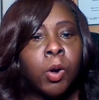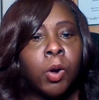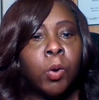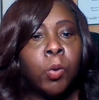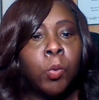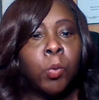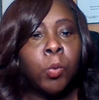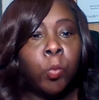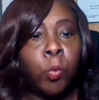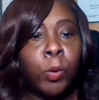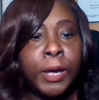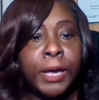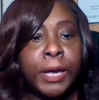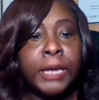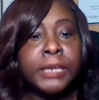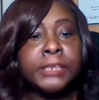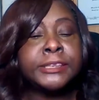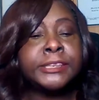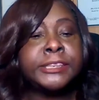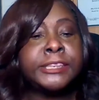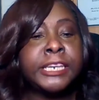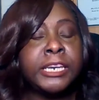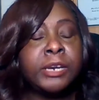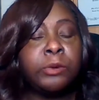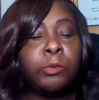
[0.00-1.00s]
with
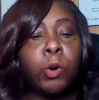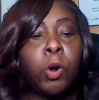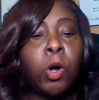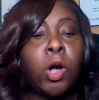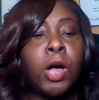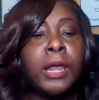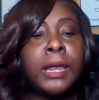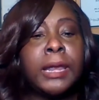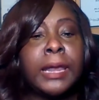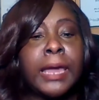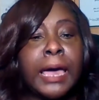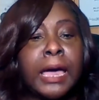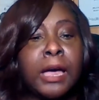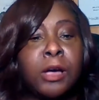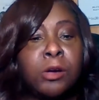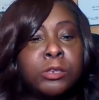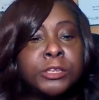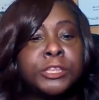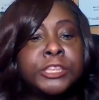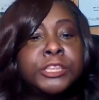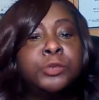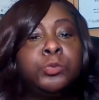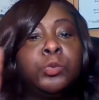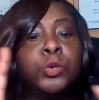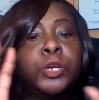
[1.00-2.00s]
0
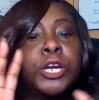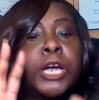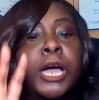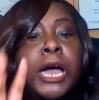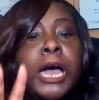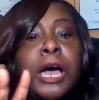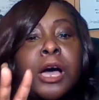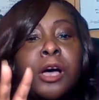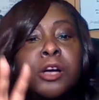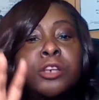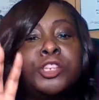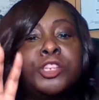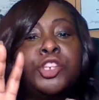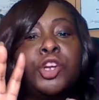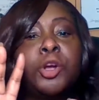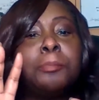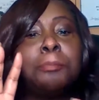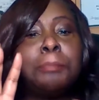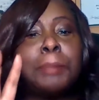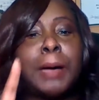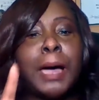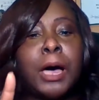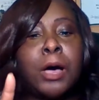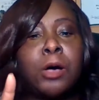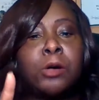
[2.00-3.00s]
allowances will cause your
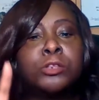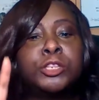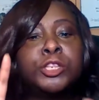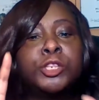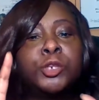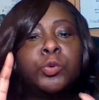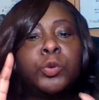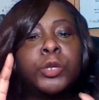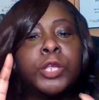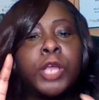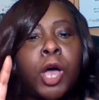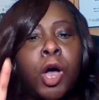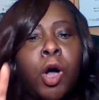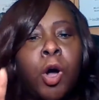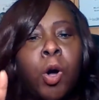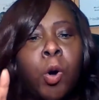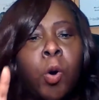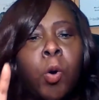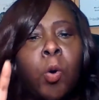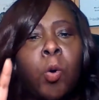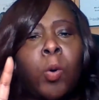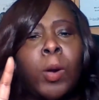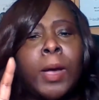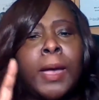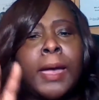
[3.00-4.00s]
boss to
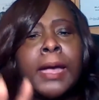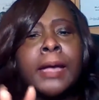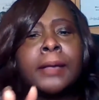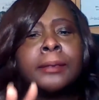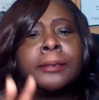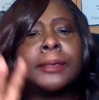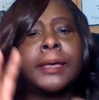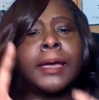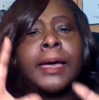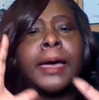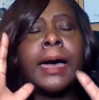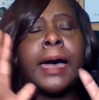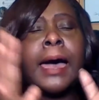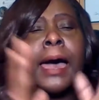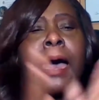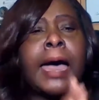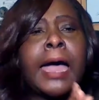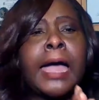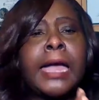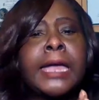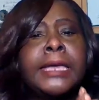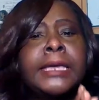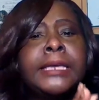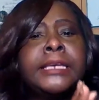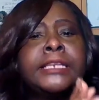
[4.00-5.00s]
withhold at the
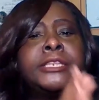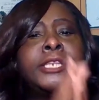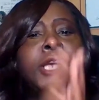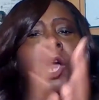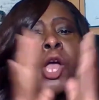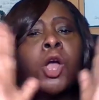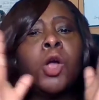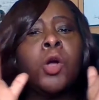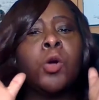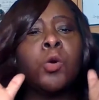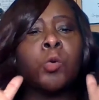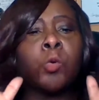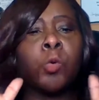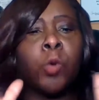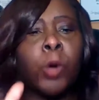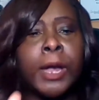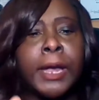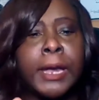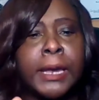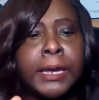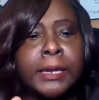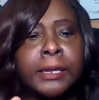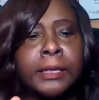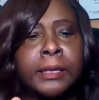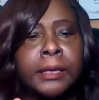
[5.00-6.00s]
highest
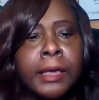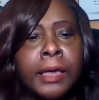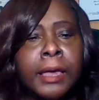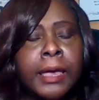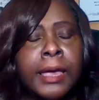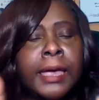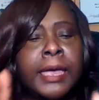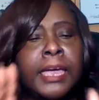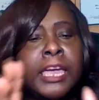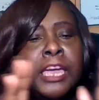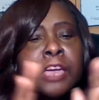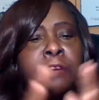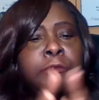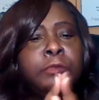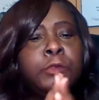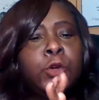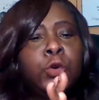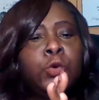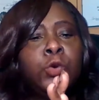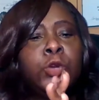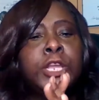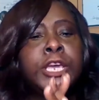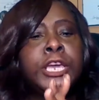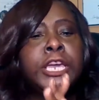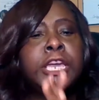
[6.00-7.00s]
rate. If you
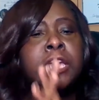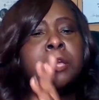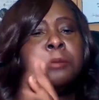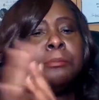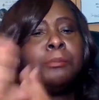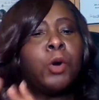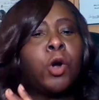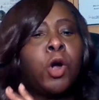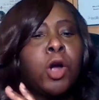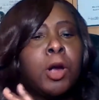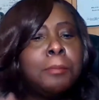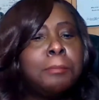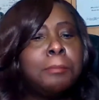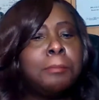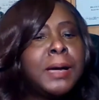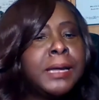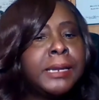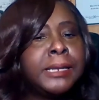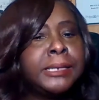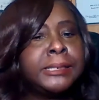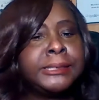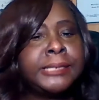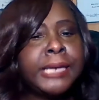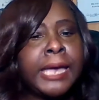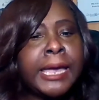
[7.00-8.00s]
need more
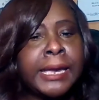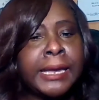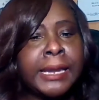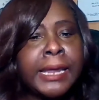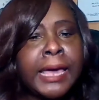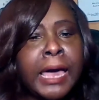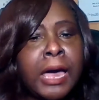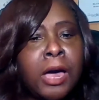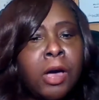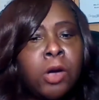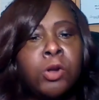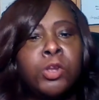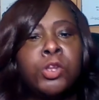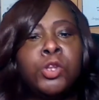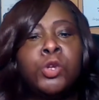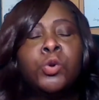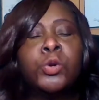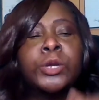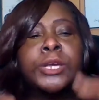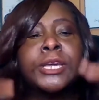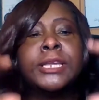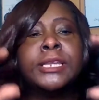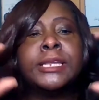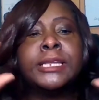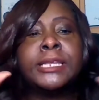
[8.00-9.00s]
money taken out, you
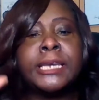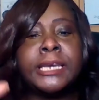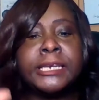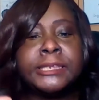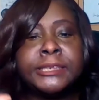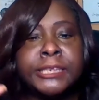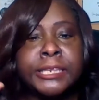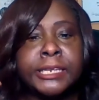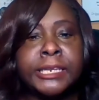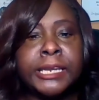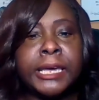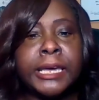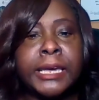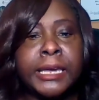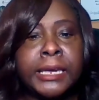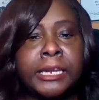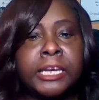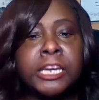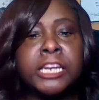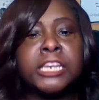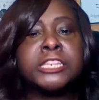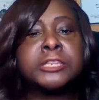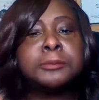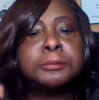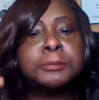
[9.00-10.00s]
can designate
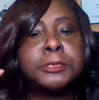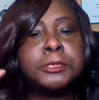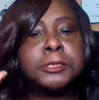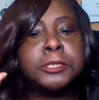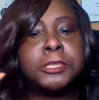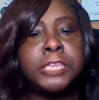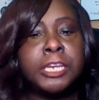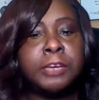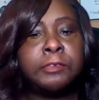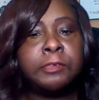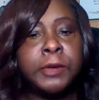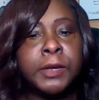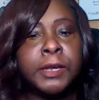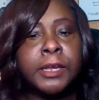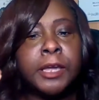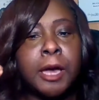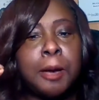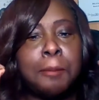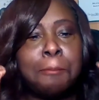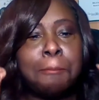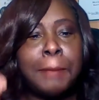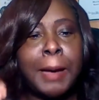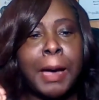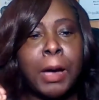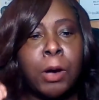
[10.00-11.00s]
a specific
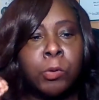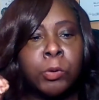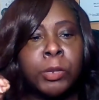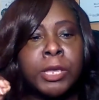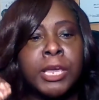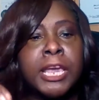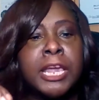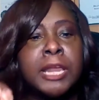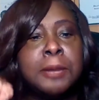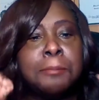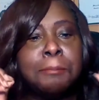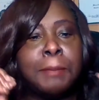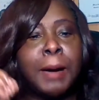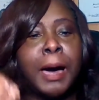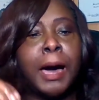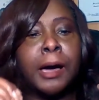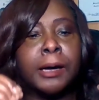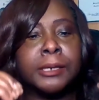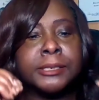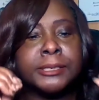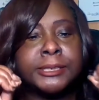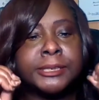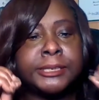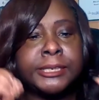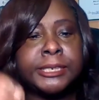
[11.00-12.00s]
amount in
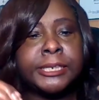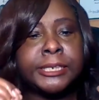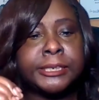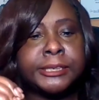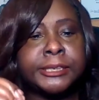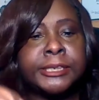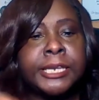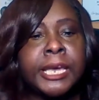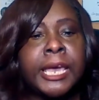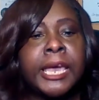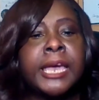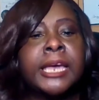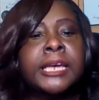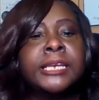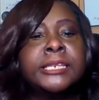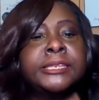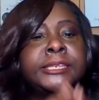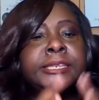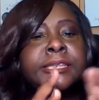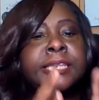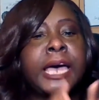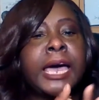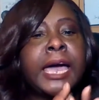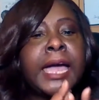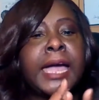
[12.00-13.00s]
box 6.
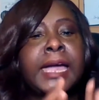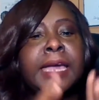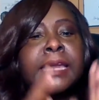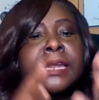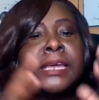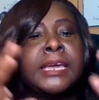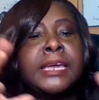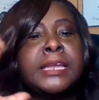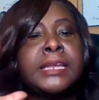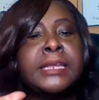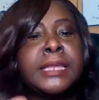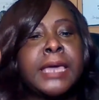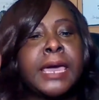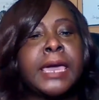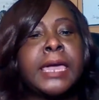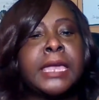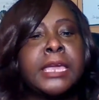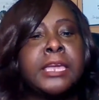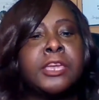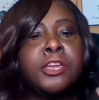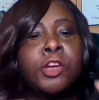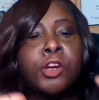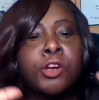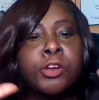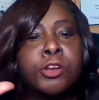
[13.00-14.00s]
Sign and
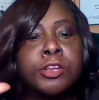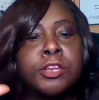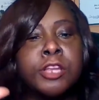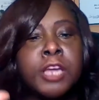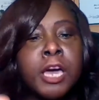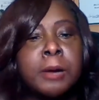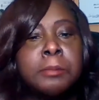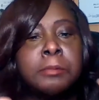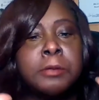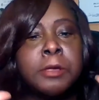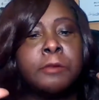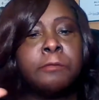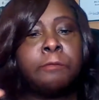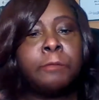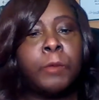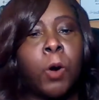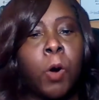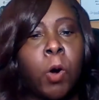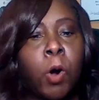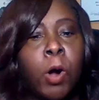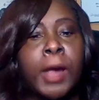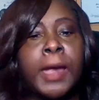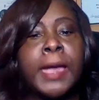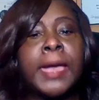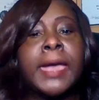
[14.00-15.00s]
date your
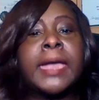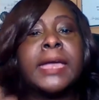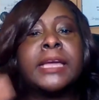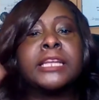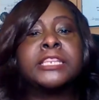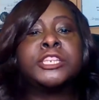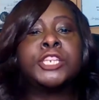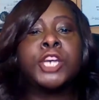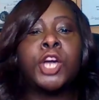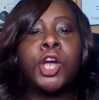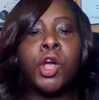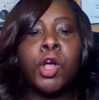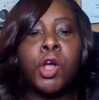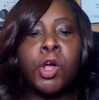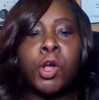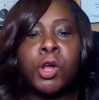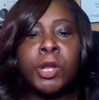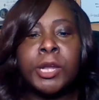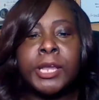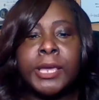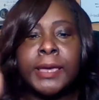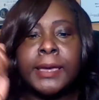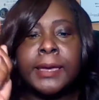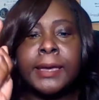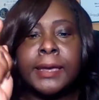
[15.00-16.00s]
W-4 and
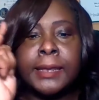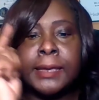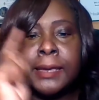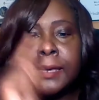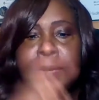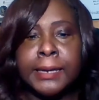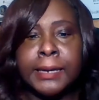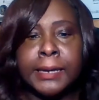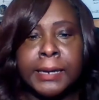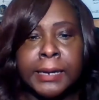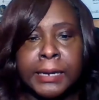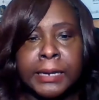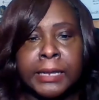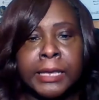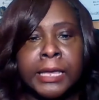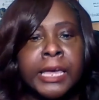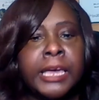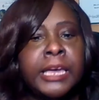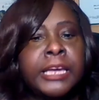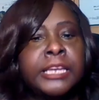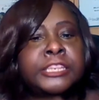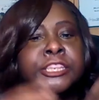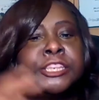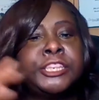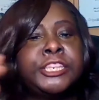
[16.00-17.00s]
turn it in.
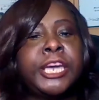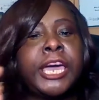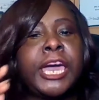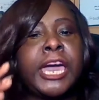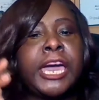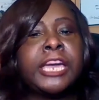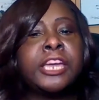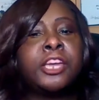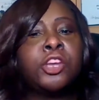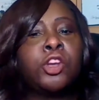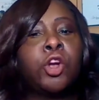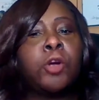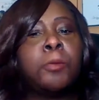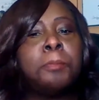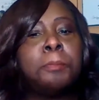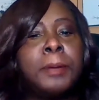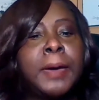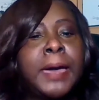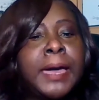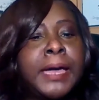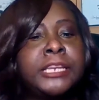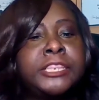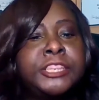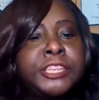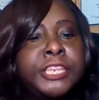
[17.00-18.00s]
Check your
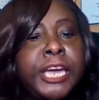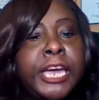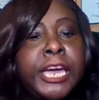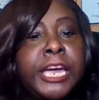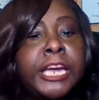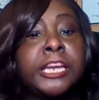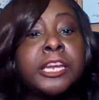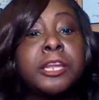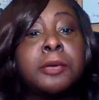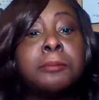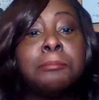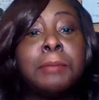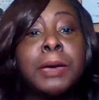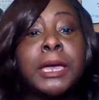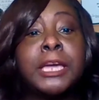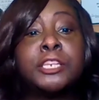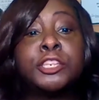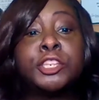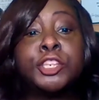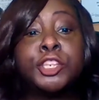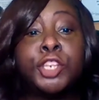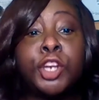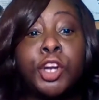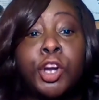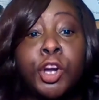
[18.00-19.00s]
paycheck to make
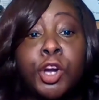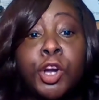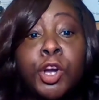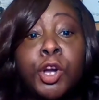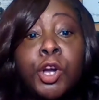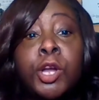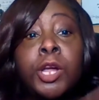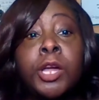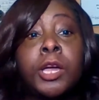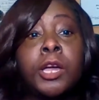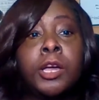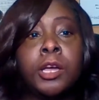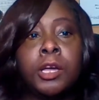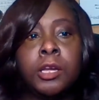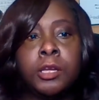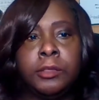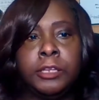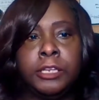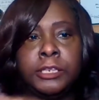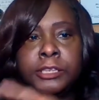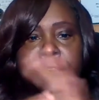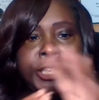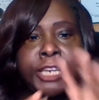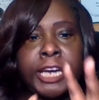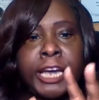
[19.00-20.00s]
sure
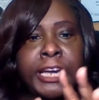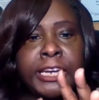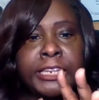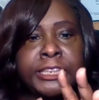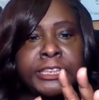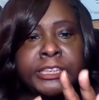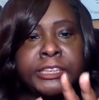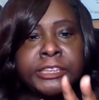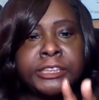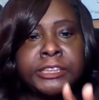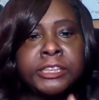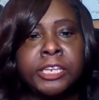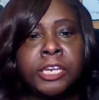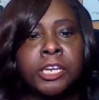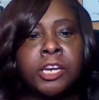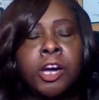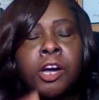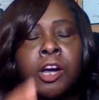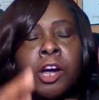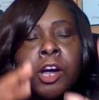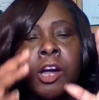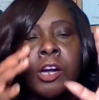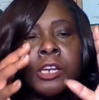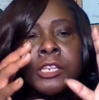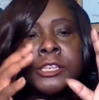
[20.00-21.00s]
the changes
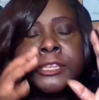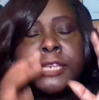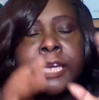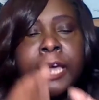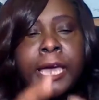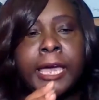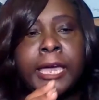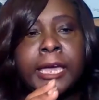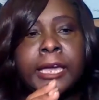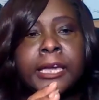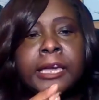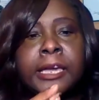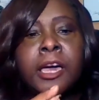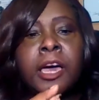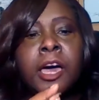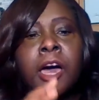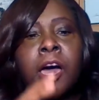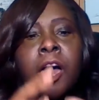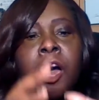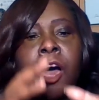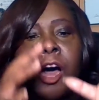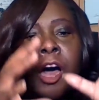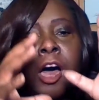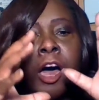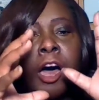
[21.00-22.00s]
take
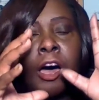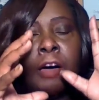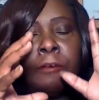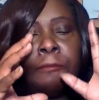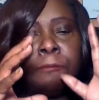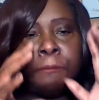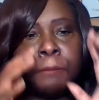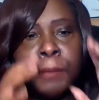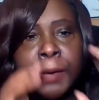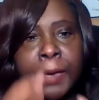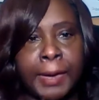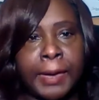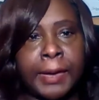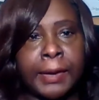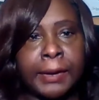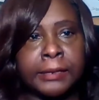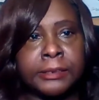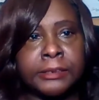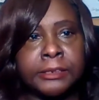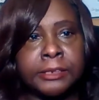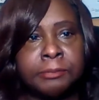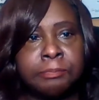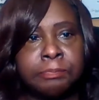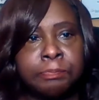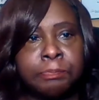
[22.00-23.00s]

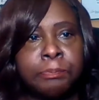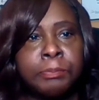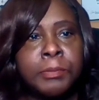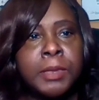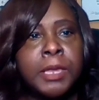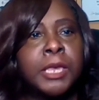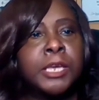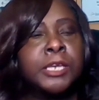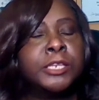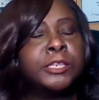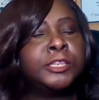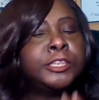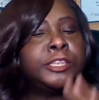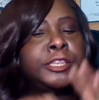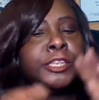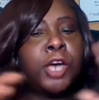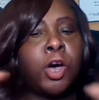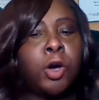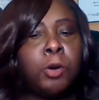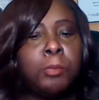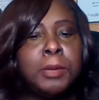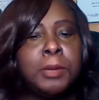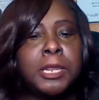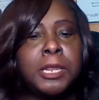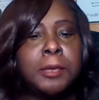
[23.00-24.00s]
effect.
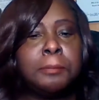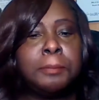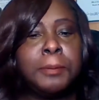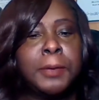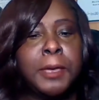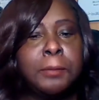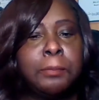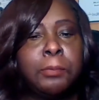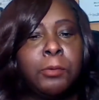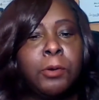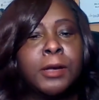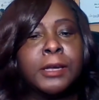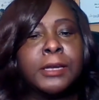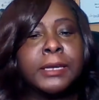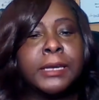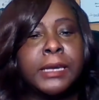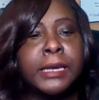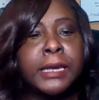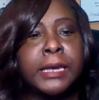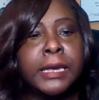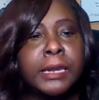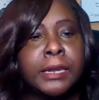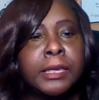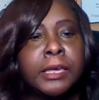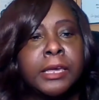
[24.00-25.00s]
So many people,
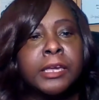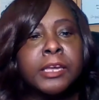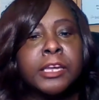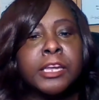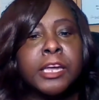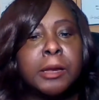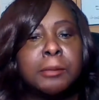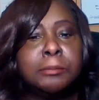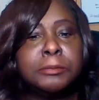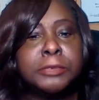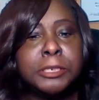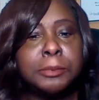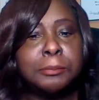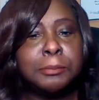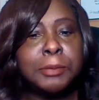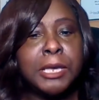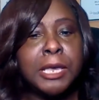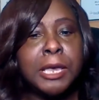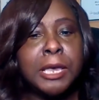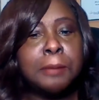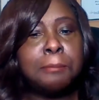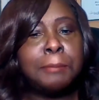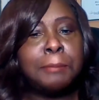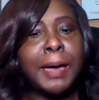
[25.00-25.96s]
again, come to me at